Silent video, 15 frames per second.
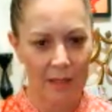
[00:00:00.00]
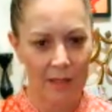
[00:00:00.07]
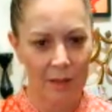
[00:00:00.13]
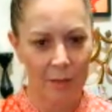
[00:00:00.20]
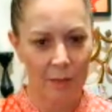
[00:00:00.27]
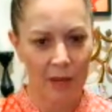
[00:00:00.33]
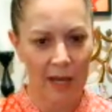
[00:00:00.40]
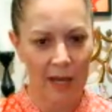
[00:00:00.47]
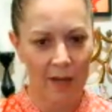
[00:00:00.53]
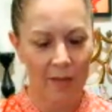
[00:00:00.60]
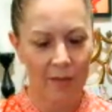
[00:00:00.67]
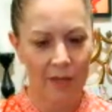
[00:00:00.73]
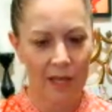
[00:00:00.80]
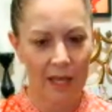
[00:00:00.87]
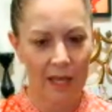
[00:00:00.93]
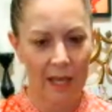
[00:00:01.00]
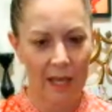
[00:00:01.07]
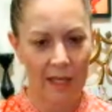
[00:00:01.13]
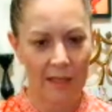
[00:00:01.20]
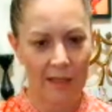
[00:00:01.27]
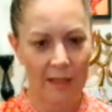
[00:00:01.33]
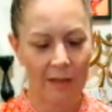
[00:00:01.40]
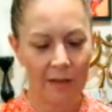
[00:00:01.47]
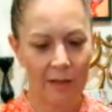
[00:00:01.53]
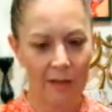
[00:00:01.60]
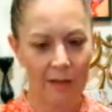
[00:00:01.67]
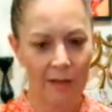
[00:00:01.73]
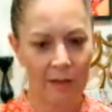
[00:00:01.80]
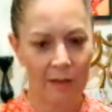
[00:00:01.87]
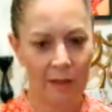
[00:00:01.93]
into the back of the head,
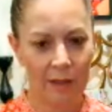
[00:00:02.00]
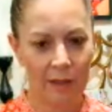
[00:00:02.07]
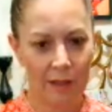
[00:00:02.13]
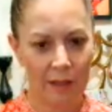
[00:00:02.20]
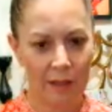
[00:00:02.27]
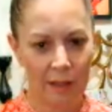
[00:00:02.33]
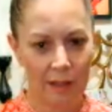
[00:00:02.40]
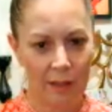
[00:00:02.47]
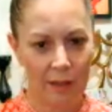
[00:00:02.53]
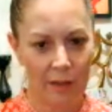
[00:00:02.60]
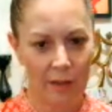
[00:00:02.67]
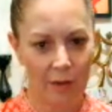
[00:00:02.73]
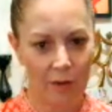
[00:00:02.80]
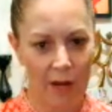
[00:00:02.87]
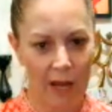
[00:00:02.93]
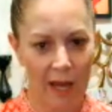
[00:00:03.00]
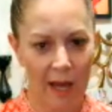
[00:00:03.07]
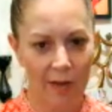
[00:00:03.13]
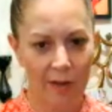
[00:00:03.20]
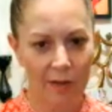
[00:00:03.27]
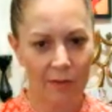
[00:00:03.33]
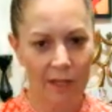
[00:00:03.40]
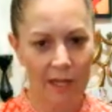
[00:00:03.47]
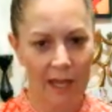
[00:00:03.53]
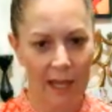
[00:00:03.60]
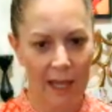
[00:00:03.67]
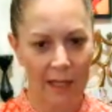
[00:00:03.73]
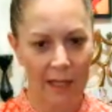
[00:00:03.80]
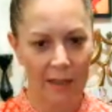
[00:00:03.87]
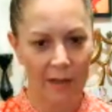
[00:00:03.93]
the crown of the
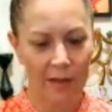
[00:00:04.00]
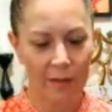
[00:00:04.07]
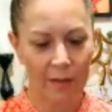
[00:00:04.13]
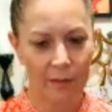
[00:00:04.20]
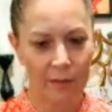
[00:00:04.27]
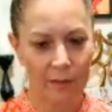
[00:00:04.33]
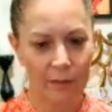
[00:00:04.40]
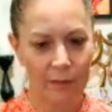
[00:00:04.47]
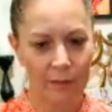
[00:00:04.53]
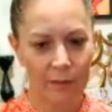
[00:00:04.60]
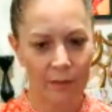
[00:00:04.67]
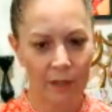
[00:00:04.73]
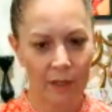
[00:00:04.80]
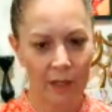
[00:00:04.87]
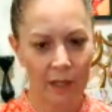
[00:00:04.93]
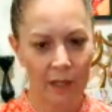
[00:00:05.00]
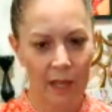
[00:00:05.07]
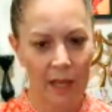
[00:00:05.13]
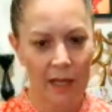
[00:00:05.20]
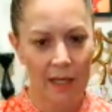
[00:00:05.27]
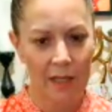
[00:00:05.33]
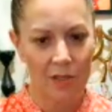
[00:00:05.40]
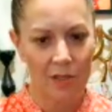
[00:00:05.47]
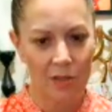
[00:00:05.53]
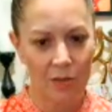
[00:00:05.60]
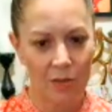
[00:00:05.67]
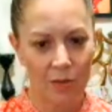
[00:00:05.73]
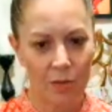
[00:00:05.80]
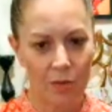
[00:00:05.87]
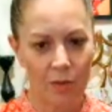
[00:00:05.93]
head, and
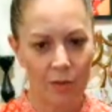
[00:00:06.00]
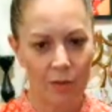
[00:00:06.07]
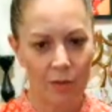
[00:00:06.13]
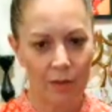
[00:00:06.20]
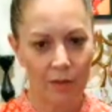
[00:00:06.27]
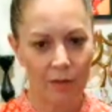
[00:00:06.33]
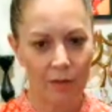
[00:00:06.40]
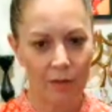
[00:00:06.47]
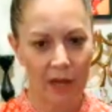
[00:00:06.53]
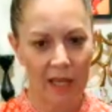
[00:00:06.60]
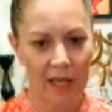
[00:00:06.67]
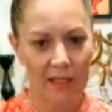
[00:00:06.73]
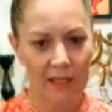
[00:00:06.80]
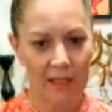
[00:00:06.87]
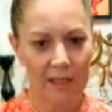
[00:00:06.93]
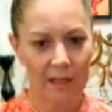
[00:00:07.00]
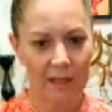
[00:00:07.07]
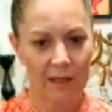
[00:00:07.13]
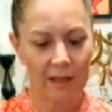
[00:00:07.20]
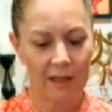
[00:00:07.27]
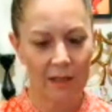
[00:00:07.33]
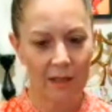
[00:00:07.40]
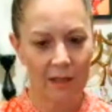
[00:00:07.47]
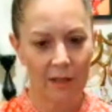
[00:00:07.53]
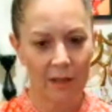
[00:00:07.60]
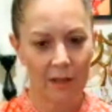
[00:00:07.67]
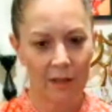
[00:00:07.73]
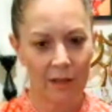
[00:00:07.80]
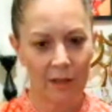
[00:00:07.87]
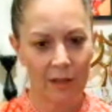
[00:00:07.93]
into the face,
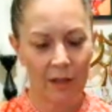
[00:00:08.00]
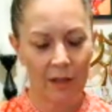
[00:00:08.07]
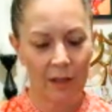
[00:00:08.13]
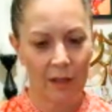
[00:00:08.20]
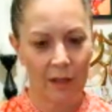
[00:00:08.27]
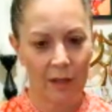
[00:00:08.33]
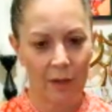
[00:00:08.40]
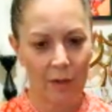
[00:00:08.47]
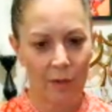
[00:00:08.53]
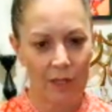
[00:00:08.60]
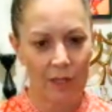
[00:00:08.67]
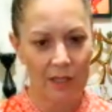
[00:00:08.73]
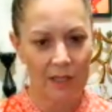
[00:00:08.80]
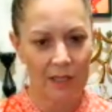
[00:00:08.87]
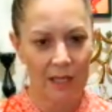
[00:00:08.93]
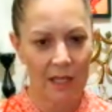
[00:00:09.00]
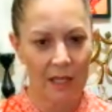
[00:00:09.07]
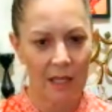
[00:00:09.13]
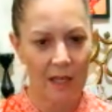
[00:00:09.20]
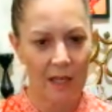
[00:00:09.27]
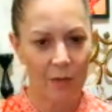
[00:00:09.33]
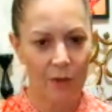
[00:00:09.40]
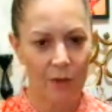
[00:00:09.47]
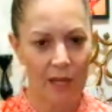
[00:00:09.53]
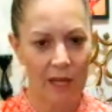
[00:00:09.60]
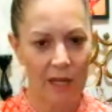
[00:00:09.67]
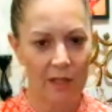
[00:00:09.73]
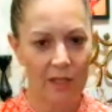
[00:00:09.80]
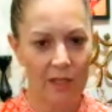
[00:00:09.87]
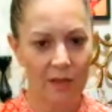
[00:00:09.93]
resting the
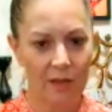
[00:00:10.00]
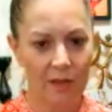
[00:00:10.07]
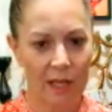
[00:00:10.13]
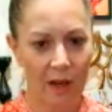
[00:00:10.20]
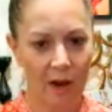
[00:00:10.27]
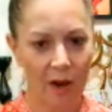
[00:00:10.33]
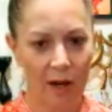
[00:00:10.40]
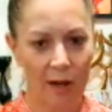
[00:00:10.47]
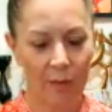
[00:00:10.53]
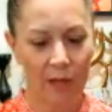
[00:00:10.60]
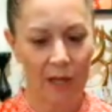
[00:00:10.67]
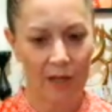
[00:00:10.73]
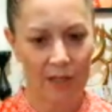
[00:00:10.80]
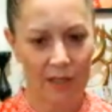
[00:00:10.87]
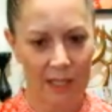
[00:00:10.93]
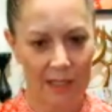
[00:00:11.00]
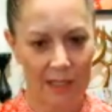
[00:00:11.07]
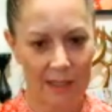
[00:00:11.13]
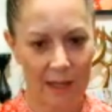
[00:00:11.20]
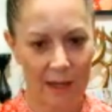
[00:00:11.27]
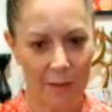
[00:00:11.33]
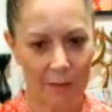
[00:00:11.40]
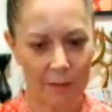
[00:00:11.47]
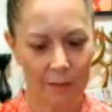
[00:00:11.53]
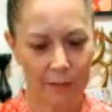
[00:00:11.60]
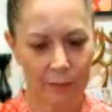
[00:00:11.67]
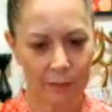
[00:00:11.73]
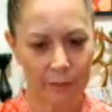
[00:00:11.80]
awareness on the eyebrow center.